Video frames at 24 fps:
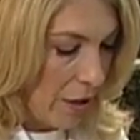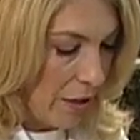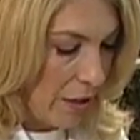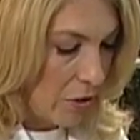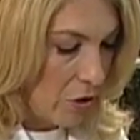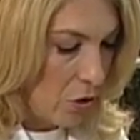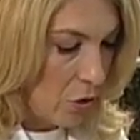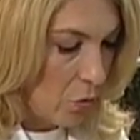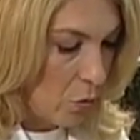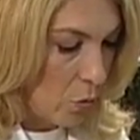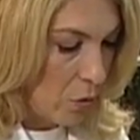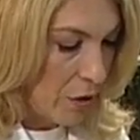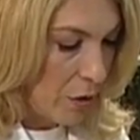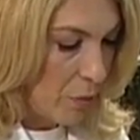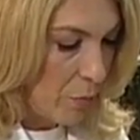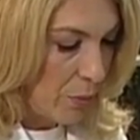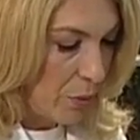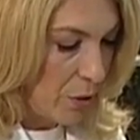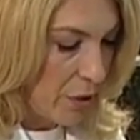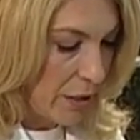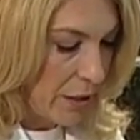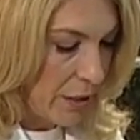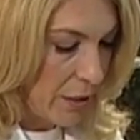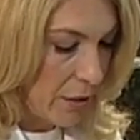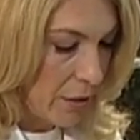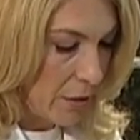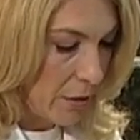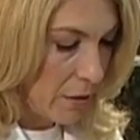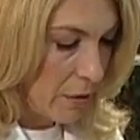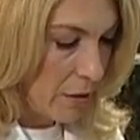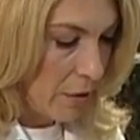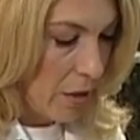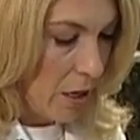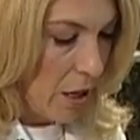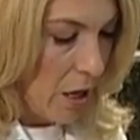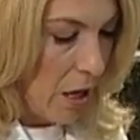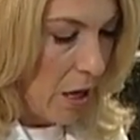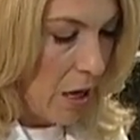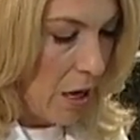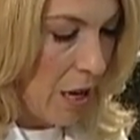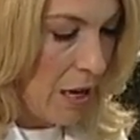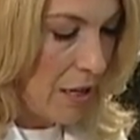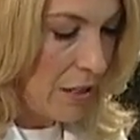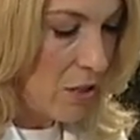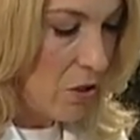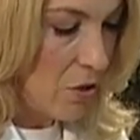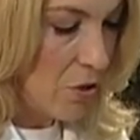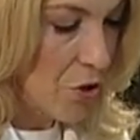And you want to put,
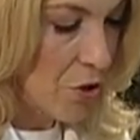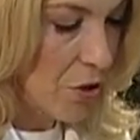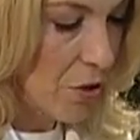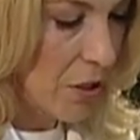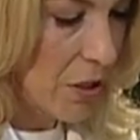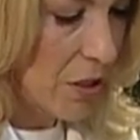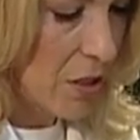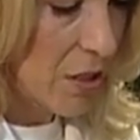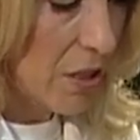I usually